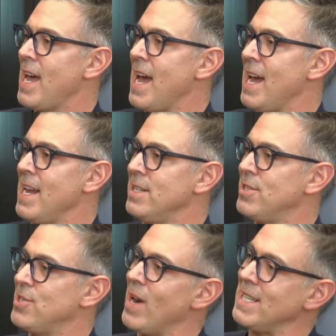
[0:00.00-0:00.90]
And
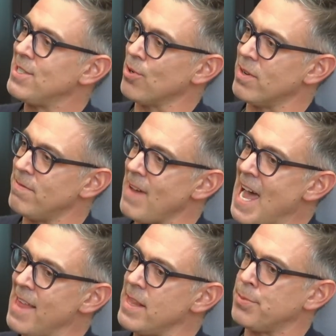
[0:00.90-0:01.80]
so I'd sort of
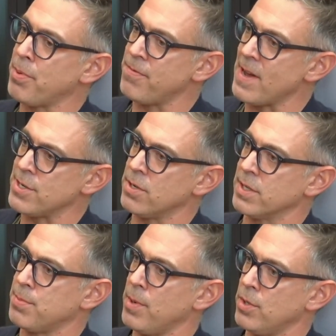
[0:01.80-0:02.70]
had this professional
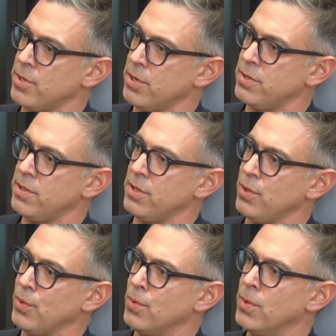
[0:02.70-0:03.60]
exposure
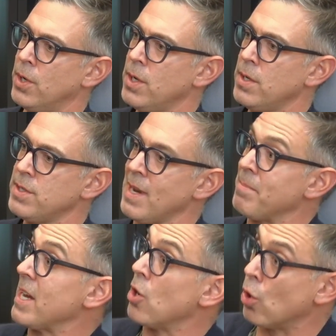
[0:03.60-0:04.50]
to
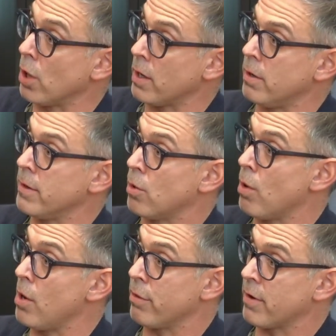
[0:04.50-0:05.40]
something earlier in the
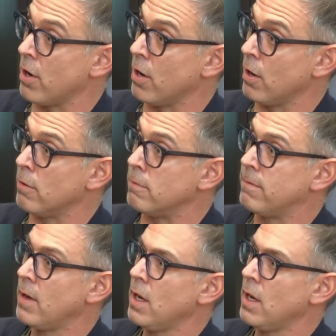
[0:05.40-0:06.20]
growth curve,